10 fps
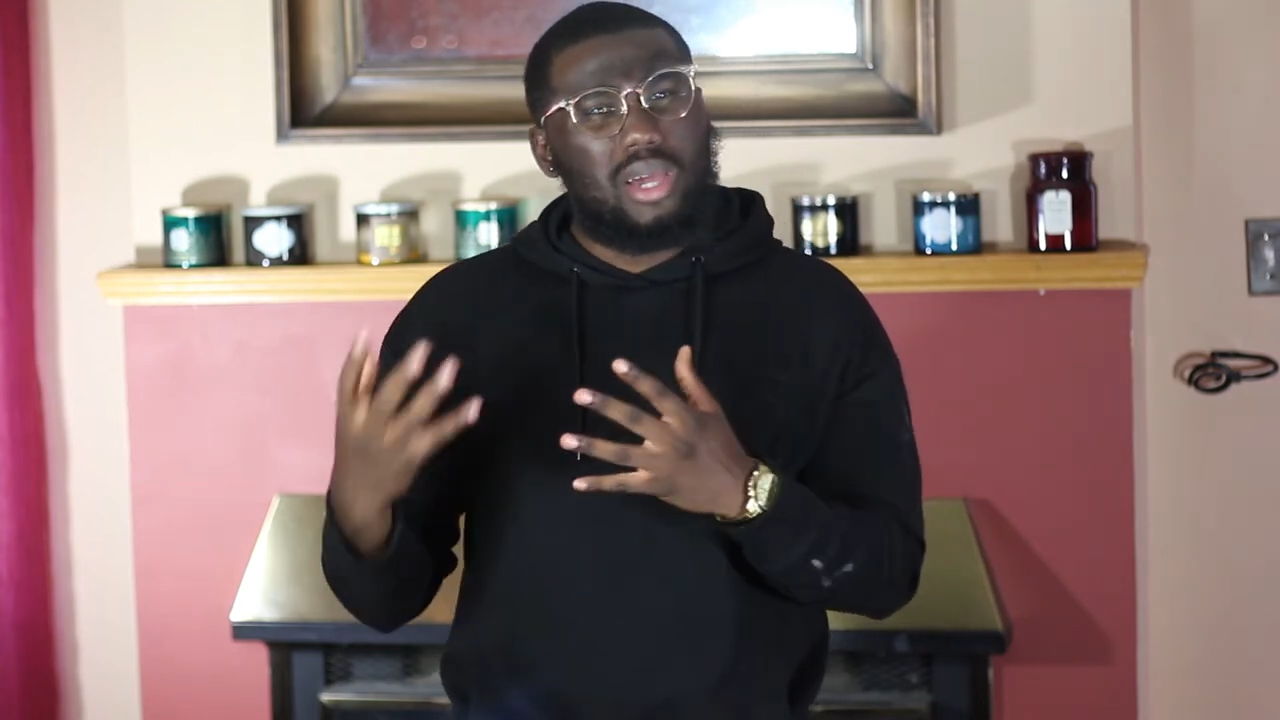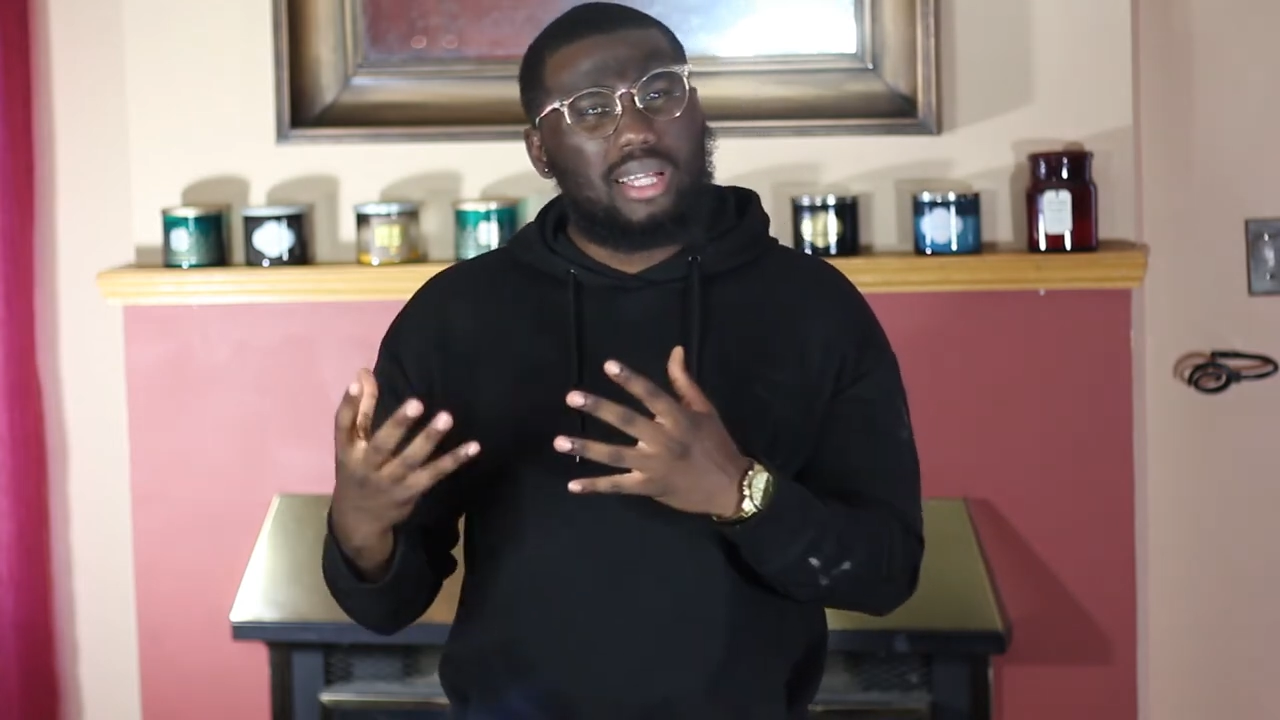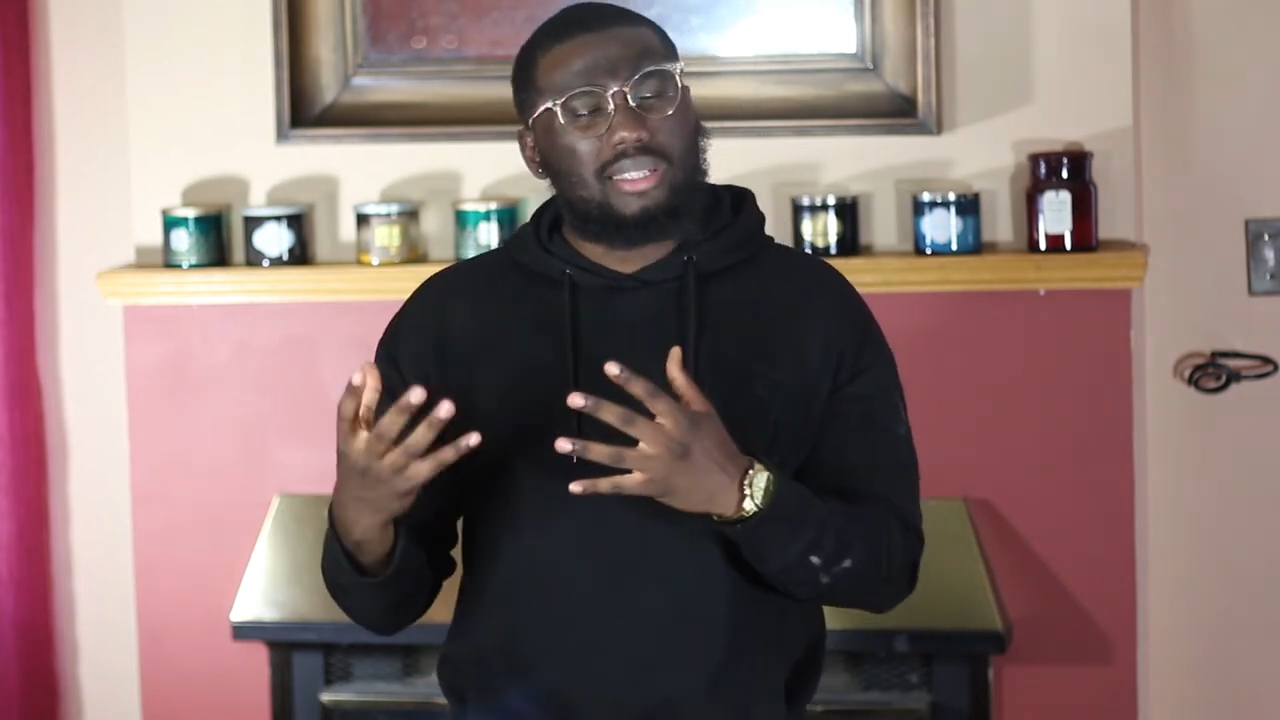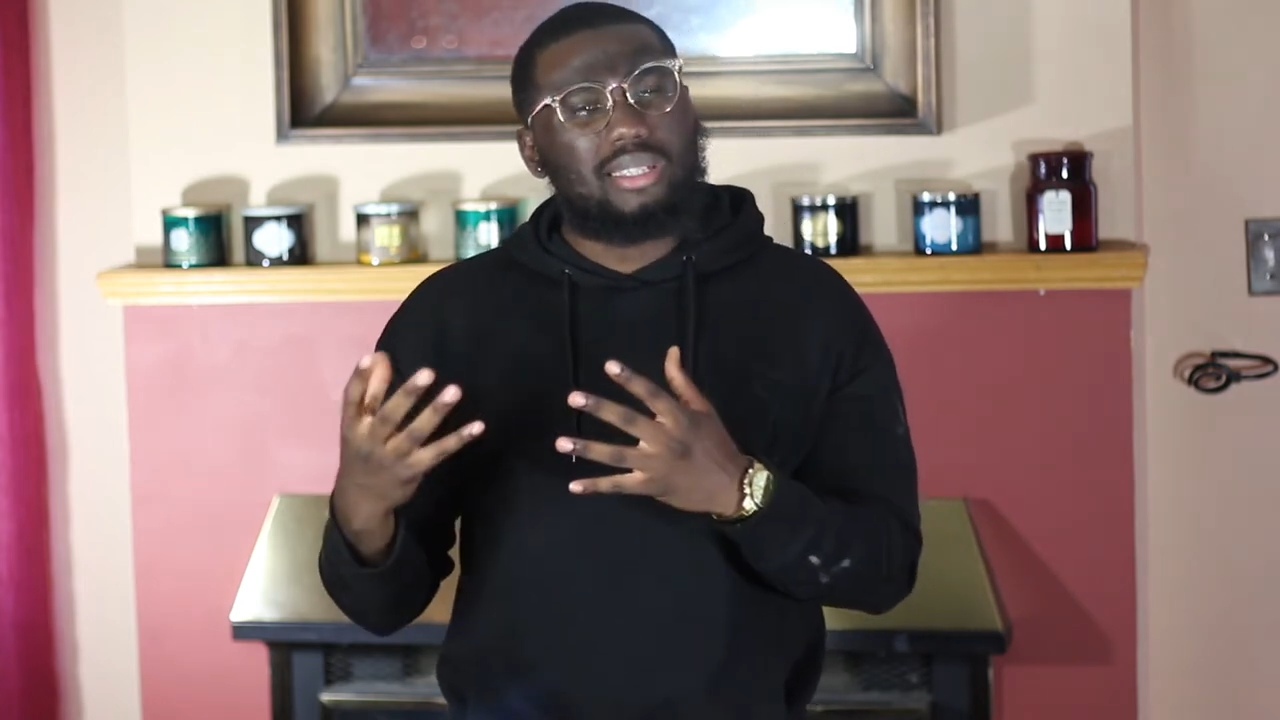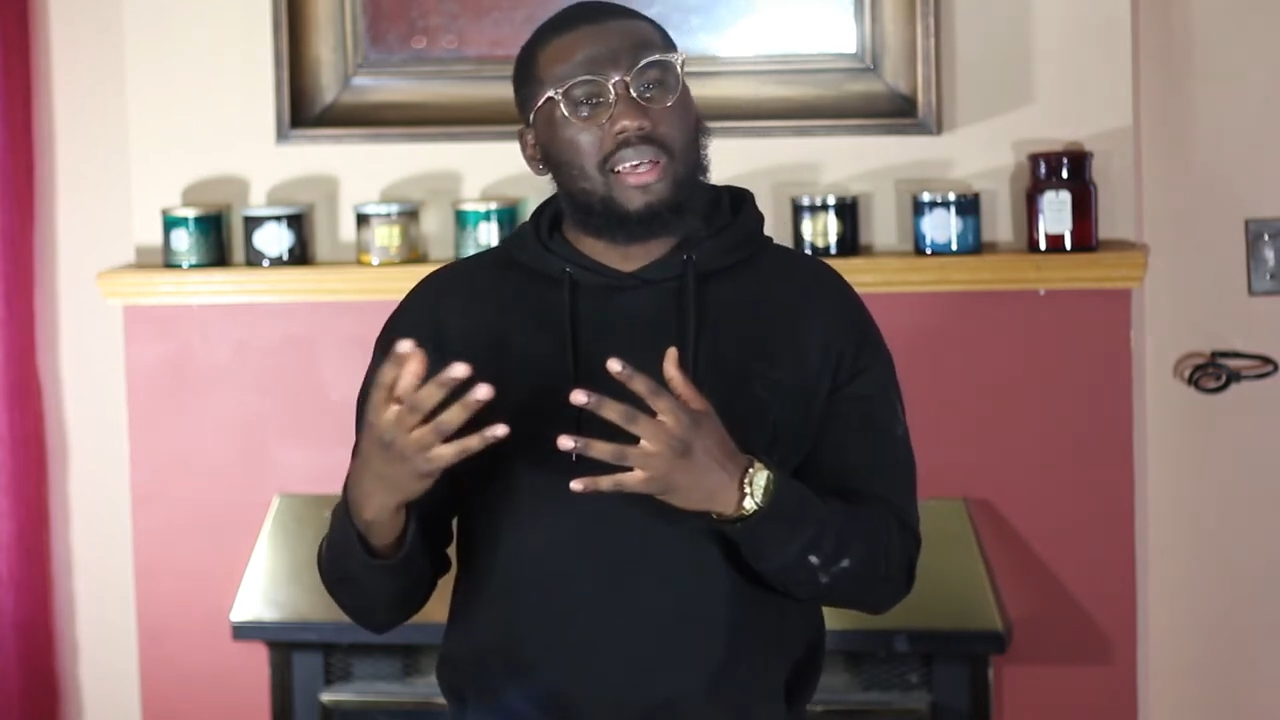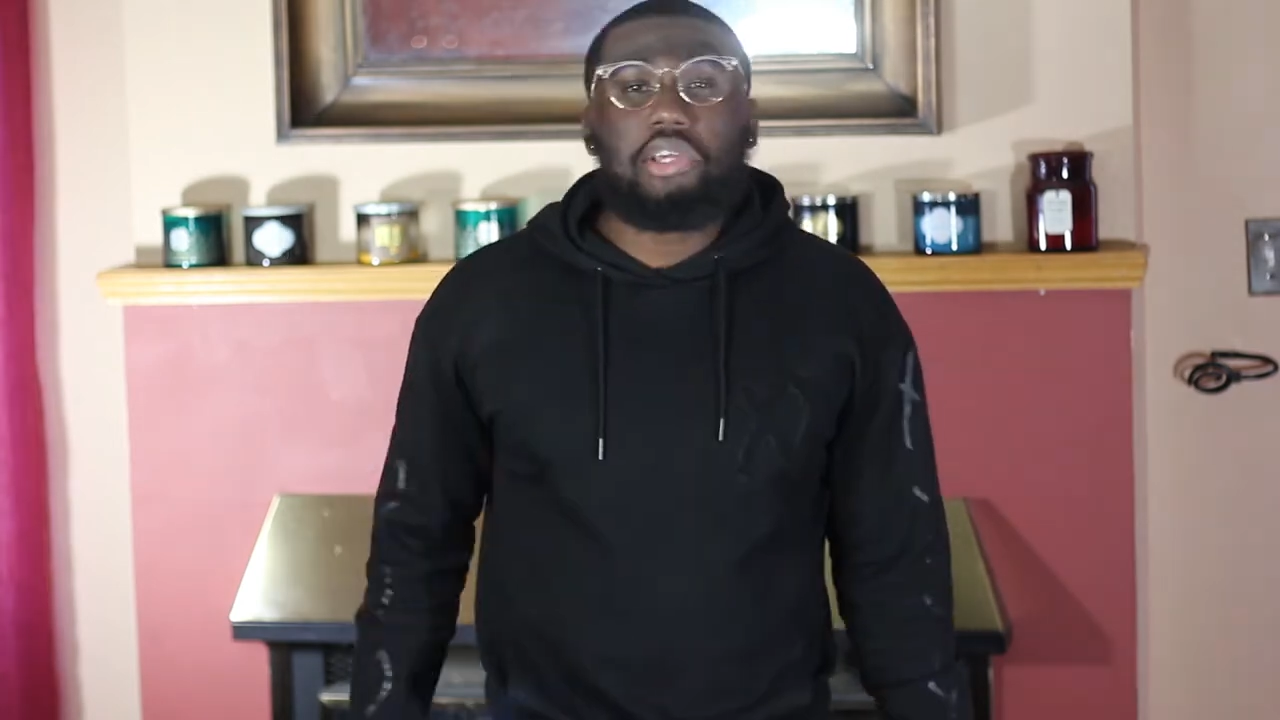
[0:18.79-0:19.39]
weights.